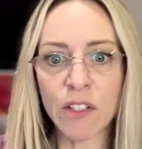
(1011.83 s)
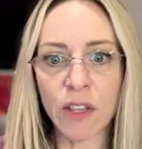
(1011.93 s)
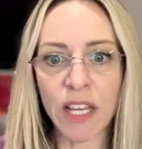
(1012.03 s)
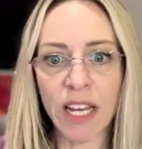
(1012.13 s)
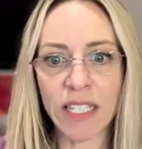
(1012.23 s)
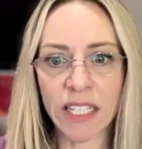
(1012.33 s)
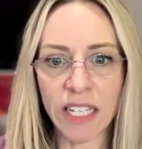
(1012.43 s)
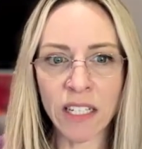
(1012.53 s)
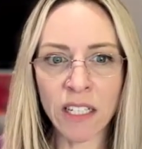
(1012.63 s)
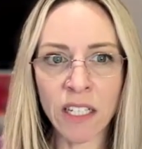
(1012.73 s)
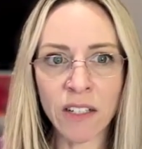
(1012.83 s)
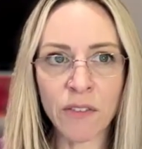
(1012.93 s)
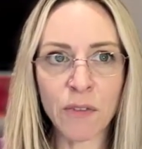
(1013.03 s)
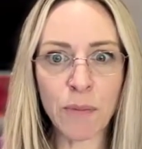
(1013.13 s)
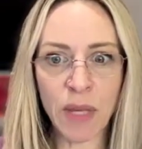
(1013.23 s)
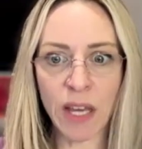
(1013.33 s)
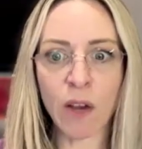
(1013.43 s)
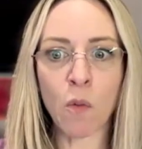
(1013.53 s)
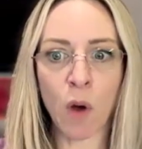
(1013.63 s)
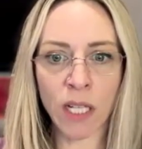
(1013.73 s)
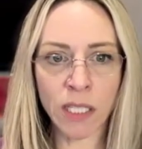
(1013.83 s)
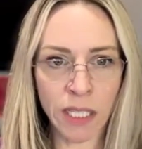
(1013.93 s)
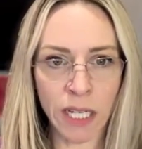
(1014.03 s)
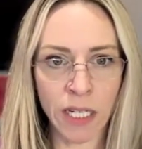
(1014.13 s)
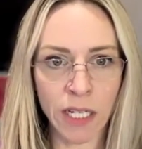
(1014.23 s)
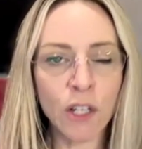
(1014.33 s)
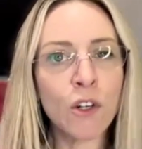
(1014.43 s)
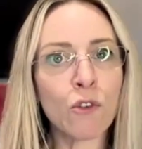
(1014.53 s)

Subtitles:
So the idea of being wanted